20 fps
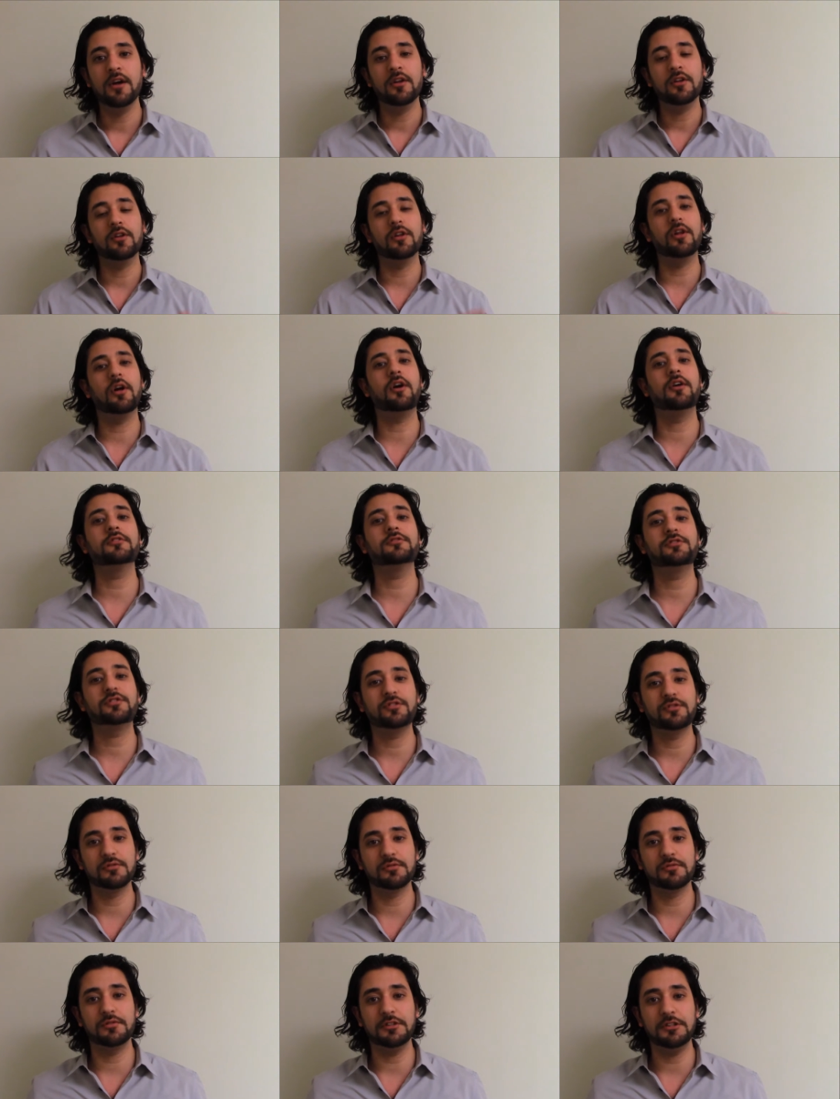Long
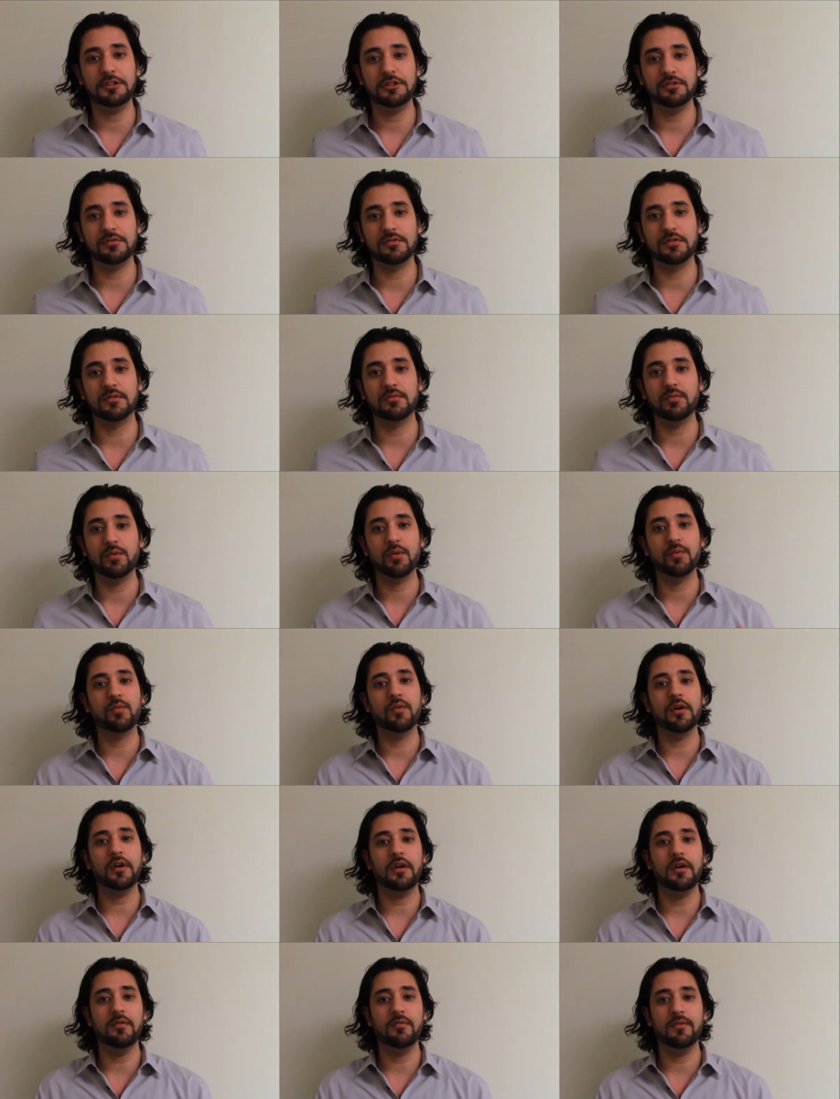story short, we're
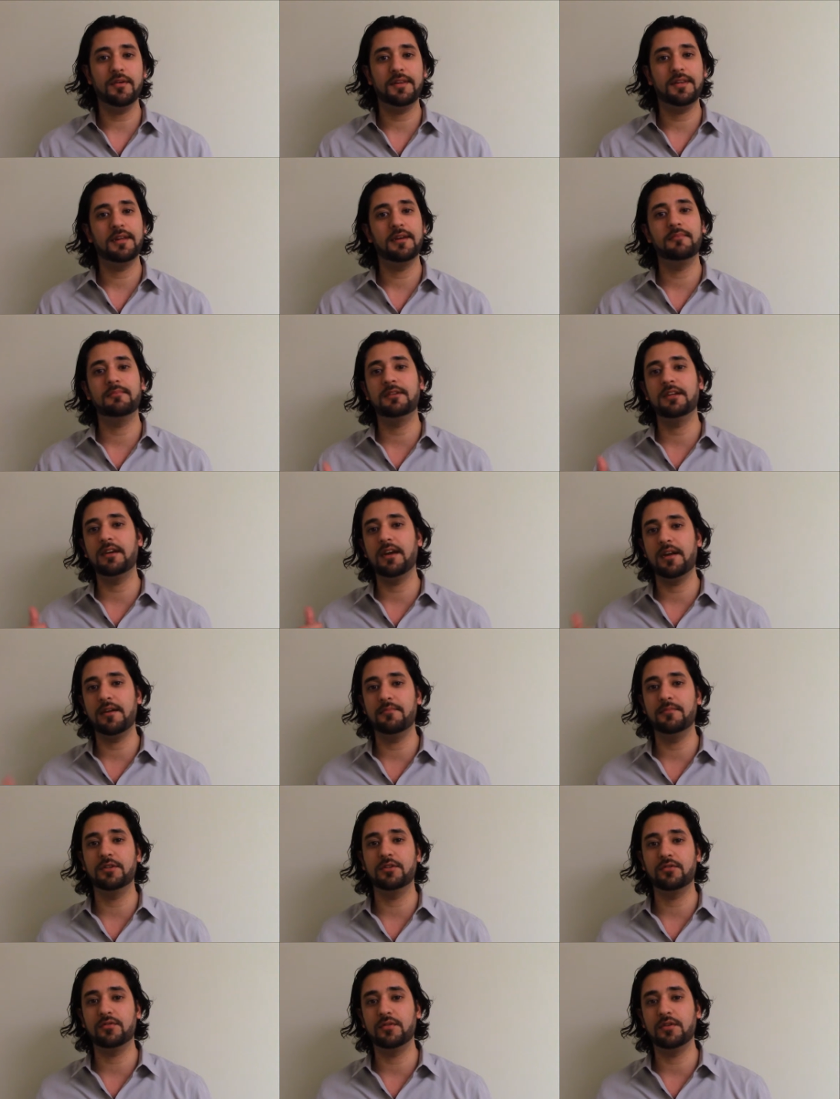working with him to get him
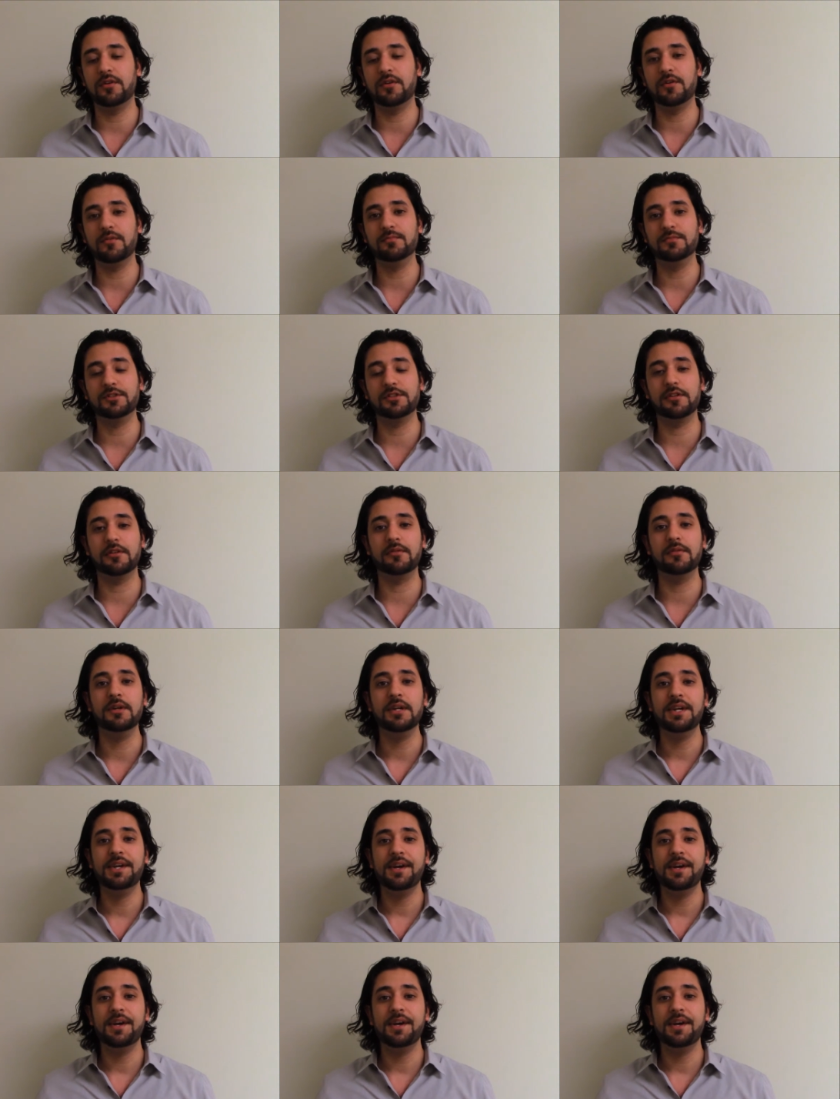into a home. So